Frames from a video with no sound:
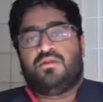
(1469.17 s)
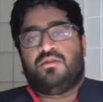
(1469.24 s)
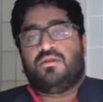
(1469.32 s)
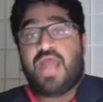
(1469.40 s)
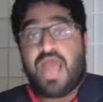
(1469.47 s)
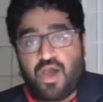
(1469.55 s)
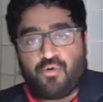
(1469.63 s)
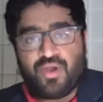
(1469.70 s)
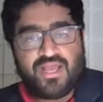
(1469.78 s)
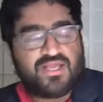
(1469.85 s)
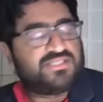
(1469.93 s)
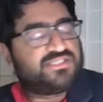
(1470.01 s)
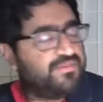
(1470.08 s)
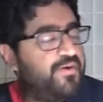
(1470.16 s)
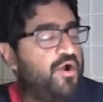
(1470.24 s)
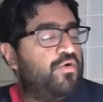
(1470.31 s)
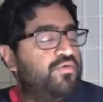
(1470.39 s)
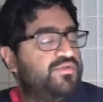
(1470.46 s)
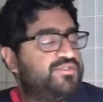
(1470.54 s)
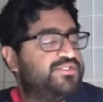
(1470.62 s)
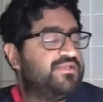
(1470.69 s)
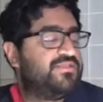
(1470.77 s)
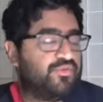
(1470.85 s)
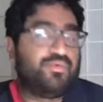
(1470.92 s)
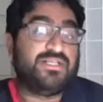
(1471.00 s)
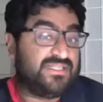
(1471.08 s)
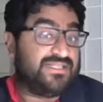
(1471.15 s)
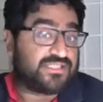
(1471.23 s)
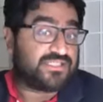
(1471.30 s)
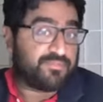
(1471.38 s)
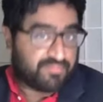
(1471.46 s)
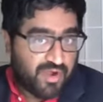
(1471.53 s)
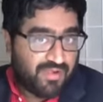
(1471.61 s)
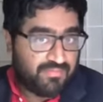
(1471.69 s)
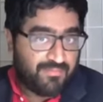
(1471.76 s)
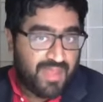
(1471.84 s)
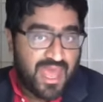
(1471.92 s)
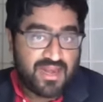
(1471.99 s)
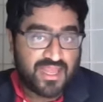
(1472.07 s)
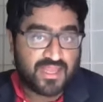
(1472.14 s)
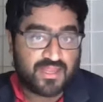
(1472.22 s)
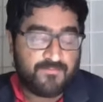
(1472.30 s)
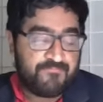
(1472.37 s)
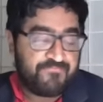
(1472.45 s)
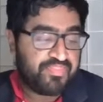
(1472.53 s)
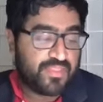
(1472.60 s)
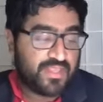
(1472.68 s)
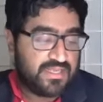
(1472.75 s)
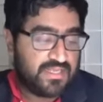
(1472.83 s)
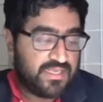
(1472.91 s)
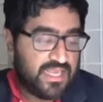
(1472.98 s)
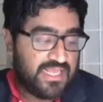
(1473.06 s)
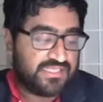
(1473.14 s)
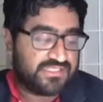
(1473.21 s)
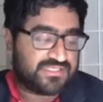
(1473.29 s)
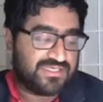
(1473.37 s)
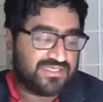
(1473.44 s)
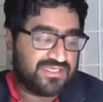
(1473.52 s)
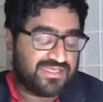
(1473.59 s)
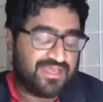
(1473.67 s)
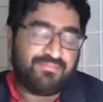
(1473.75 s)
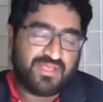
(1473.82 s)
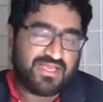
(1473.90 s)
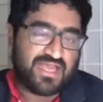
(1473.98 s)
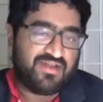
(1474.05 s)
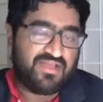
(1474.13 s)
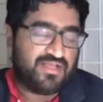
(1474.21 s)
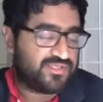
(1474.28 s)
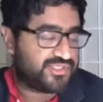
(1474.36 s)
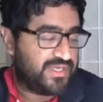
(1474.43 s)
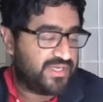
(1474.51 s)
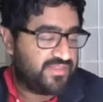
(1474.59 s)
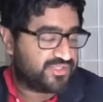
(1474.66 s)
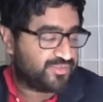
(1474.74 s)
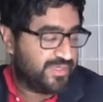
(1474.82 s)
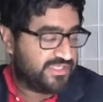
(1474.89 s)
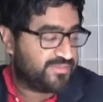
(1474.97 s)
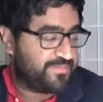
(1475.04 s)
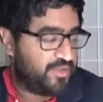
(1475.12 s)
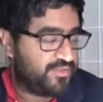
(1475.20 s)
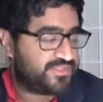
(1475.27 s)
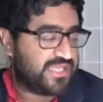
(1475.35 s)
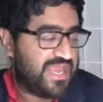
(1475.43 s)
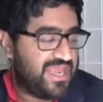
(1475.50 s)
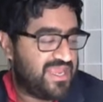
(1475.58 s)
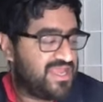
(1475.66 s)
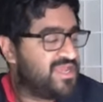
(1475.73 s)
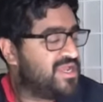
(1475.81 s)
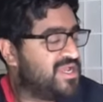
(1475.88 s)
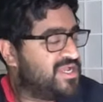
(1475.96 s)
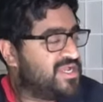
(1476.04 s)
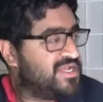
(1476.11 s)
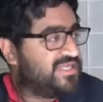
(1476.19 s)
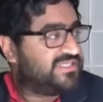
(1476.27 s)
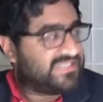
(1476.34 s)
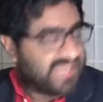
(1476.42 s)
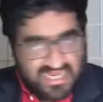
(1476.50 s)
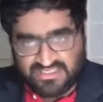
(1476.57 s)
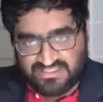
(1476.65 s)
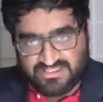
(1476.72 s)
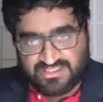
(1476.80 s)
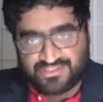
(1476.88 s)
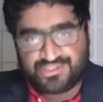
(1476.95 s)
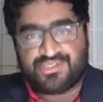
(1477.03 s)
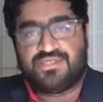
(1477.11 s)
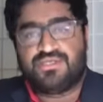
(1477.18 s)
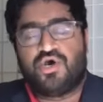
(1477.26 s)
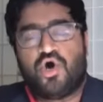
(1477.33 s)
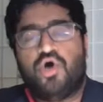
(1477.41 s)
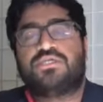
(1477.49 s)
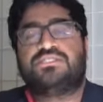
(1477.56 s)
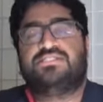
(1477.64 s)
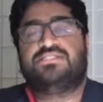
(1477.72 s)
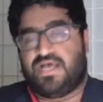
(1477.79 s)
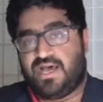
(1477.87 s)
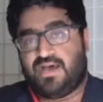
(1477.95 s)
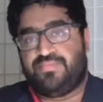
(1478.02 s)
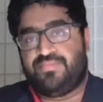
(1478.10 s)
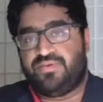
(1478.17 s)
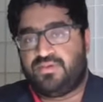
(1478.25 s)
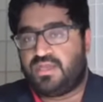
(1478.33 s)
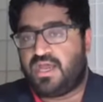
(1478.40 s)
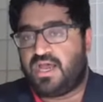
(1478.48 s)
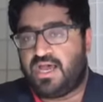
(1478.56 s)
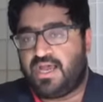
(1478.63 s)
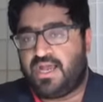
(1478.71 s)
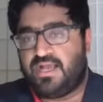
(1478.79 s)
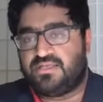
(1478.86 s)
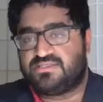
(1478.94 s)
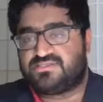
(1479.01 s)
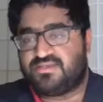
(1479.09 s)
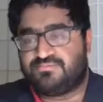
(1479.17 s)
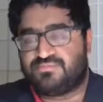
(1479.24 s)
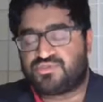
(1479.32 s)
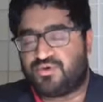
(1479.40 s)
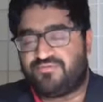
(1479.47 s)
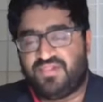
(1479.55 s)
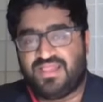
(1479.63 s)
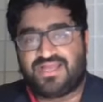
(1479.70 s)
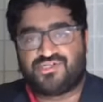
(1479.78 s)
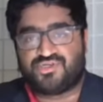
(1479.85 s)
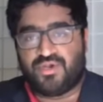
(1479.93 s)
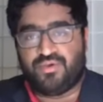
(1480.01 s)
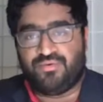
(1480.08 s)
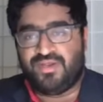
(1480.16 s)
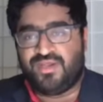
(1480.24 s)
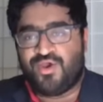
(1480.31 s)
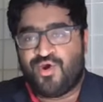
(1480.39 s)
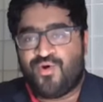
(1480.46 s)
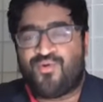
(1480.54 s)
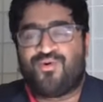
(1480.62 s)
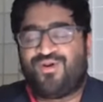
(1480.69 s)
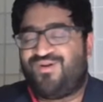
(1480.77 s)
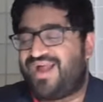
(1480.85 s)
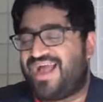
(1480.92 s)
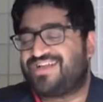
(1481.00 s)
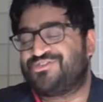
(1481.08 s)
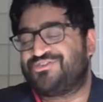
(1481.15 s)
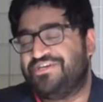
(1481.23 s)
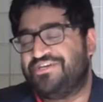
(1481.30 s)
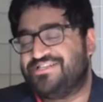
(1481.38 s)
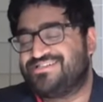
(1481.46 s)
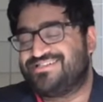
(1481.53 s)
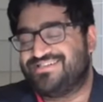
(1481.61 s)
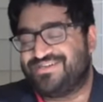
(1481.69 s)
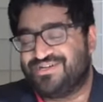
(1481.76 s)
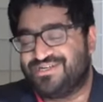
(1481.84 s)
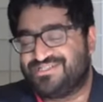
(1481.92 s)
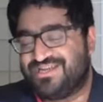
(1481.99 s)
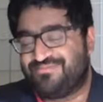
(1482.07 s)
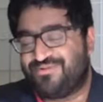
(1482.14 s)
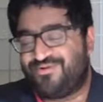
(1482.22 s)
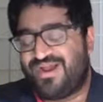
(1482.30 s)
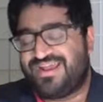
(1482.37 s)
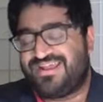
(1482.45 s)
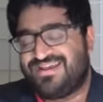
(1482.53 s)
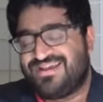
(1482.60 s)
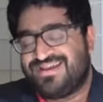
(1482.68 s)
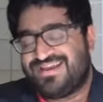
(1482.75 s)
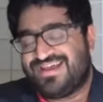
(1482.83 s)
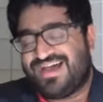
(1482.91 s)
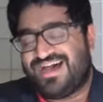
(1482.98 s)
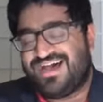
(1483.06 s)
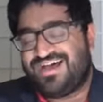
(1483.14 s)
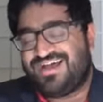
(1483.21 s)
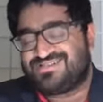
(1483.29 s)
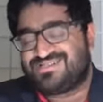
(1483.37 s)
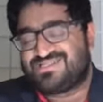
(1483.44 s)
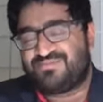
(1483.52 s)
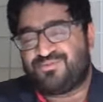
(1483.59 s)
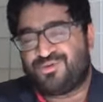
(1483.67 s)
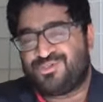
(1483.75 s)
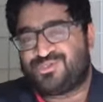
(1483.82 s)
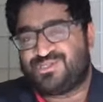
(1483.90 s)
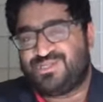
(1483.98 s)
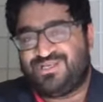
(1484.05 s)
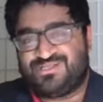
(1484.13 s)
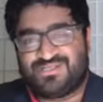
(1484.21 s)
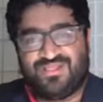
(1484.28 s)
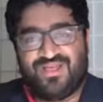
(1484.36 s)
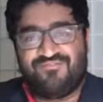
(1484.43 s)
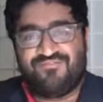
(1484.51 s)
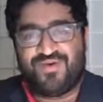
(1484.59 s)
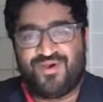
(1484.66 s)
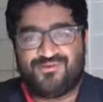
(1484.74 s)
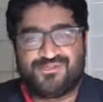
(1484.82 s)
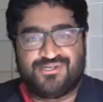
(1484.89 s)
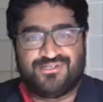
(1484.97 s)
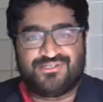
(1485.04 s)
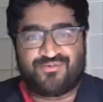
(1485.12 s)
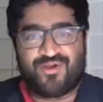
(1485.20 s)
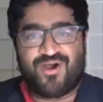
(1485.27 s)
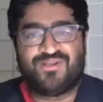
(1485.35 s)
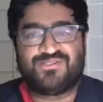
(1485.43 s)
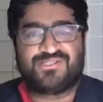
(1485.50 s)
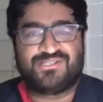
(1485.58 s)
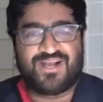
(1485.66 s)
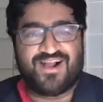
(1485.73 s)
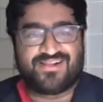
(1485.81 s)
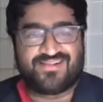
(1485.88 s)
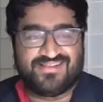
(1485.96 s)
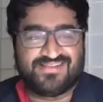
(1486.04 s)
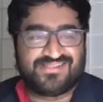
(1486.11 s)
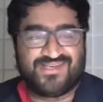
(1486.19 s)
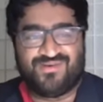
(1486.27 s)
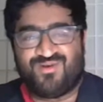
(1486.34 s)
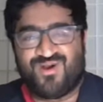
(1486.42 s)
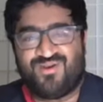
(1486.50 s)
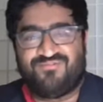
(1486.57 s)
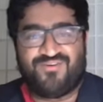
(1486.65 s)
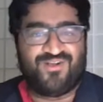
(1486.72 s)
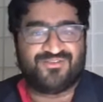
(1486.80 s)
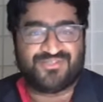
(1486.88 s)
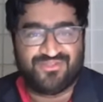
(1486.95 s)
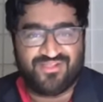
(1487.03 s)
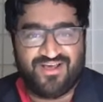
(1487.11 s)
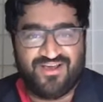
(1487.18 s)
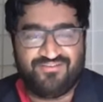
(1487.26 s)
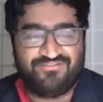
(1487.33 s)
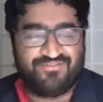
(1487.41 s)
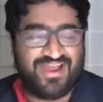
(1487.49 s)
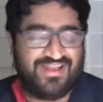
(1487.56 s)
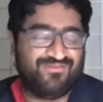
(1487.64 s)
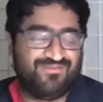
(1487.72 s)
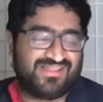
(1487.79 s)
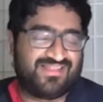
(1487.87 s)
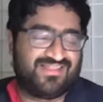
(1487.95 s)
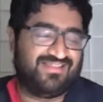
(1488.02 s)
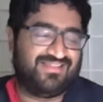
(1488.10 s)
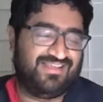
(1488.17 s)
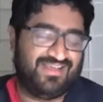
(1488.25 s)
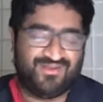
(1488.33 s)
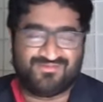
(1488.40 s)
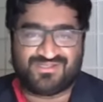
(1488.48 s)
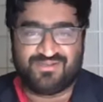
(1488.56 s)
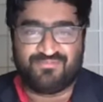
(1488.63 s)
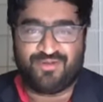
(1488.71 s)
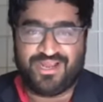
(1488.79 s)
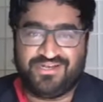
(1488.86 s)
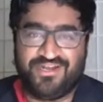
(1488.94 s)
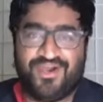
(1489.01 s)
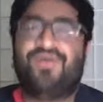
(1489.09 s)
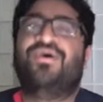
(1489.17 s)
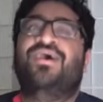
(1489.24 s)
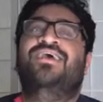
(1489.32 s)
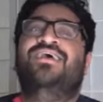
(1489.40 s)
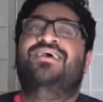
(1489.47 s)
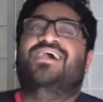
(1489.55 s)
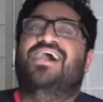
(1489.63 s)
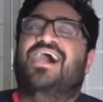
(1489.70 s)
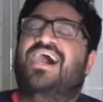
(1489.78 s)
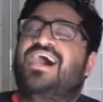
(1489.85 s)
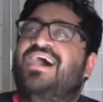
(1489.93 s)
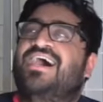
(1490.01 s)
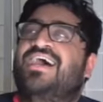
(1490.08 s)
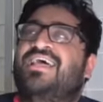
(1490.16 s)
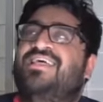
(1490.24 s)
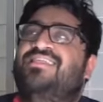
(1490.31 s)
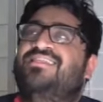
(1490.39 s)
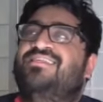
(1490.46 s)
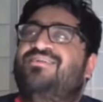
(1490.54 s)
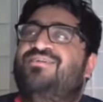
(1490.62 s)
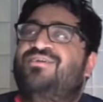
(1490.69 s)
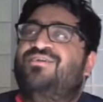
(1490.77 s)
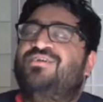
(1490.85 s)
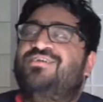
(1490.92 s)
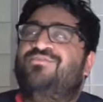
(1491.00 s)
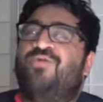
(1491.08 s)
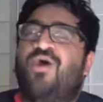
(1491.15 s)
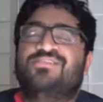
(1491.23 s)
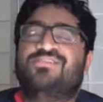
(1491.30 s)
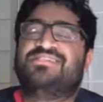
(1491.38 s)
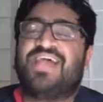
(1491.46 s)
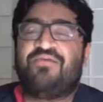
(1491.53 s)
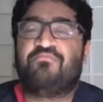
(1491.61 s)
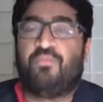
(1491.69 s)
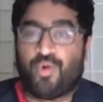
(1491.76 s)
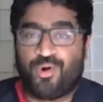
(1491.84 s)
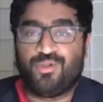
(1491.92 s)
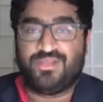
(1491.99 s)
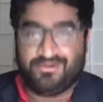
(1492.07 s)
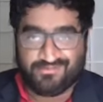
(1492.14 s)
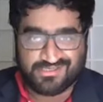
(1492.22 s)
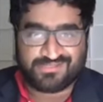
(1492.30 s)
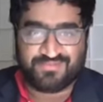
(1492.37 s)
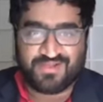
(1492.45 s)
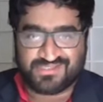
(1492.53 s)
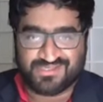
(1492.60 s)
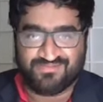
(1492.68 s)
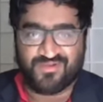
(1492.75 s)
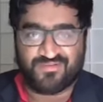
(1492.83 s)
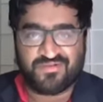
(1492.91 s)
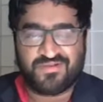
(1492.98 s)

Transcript: Now, suppose the reason this is problematic is it can be kind of illustrated this way. Suppose a scientist hooks up uh, some sort of electrode, or actually, this is a good example, right? Uh, someone sneaks a love potion into Ron's chocolates, and Ron falls in love, right, with, you know, some rando. Uh, Ron's not morally responsible.